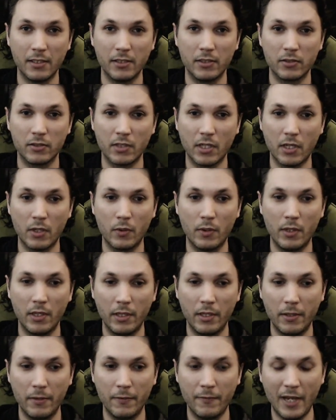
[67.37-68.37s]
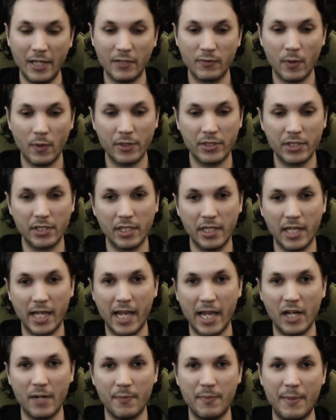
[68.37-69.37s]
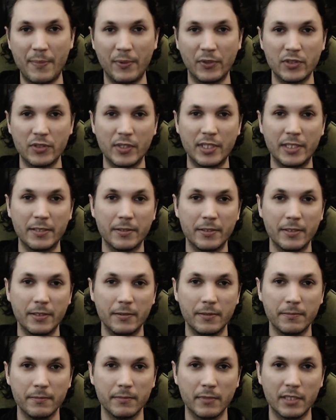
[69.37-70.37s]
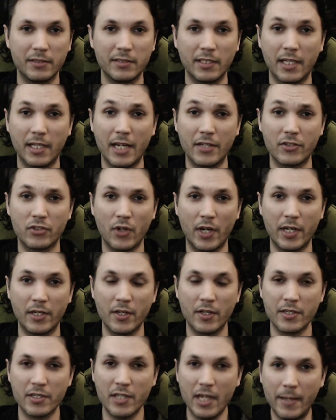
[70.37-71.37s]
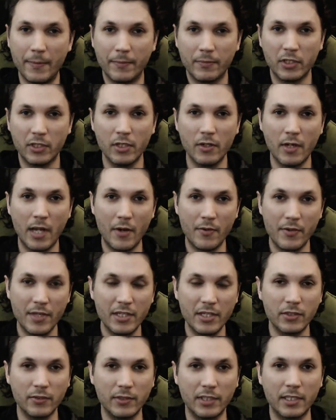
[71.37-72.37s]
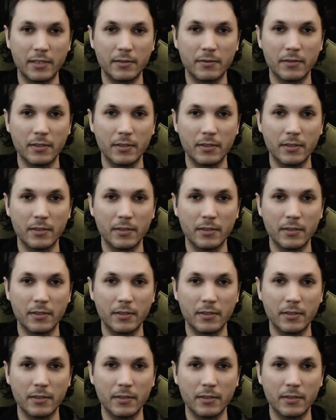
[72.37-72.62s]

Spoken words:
So fast forward to today, how do people do it? I see guys trading all the time. How are they doing it?